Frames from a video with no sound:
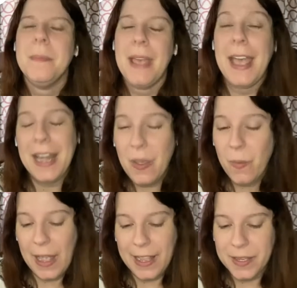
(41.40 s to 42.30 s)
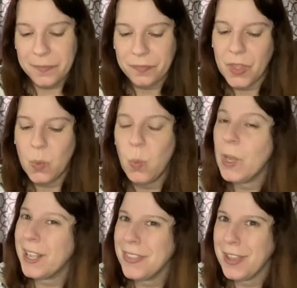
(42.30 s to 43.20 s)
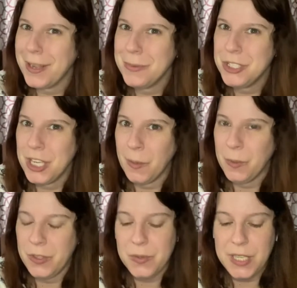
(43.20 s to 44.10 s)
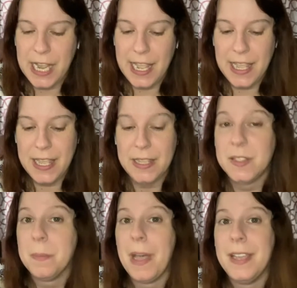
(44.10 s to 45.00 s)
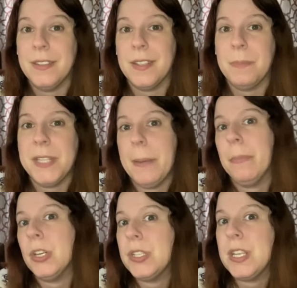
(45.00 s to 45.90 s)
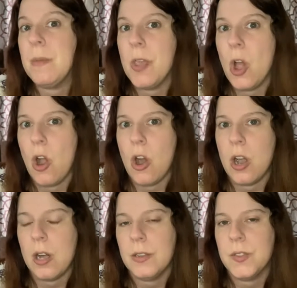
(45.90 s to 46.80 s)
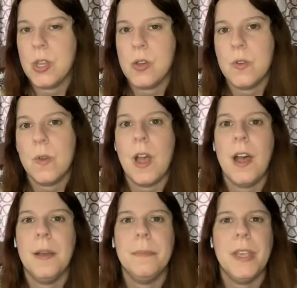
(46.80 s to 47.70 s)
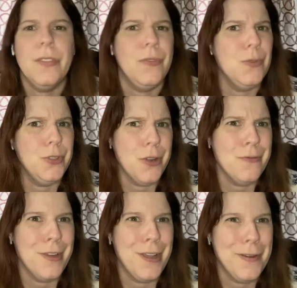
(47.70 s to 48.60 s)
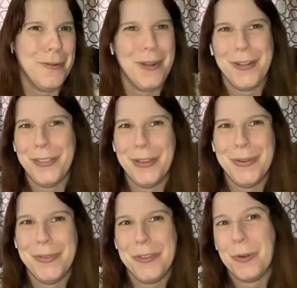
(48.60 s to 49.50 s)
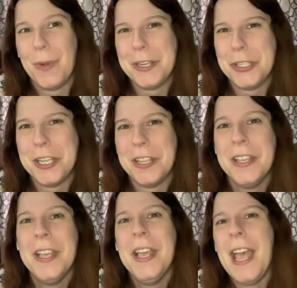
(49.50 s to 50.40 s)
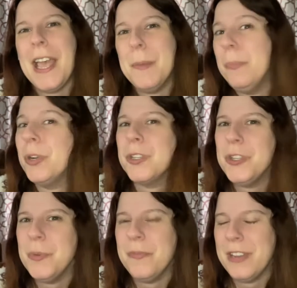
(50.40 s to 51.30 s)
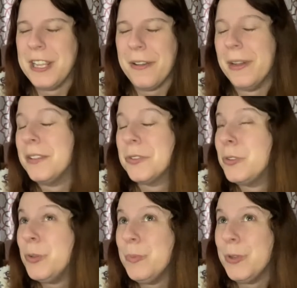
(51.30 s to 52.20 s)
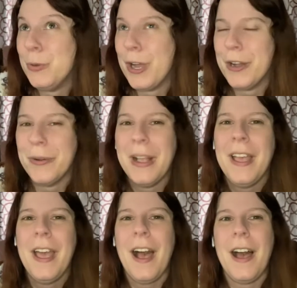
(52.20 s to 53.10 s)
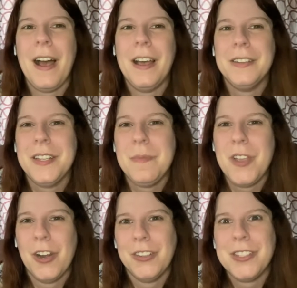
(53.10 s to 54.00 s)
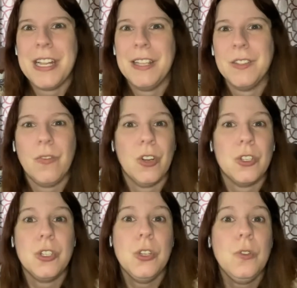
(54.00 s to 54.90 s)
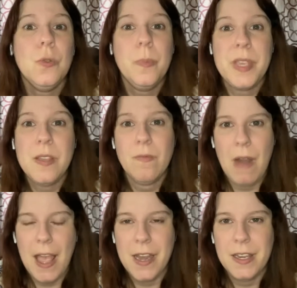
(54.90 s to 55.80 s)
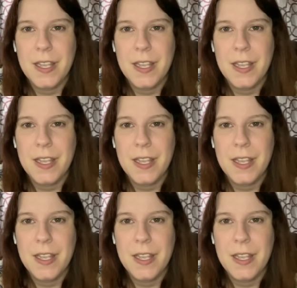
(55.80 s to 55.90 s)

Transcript: Anyway, what I thought I would share with you today is my September TBR. So if you don't know, although if you're watching a booktube video, I assume you know, TBR stands for To Be Read.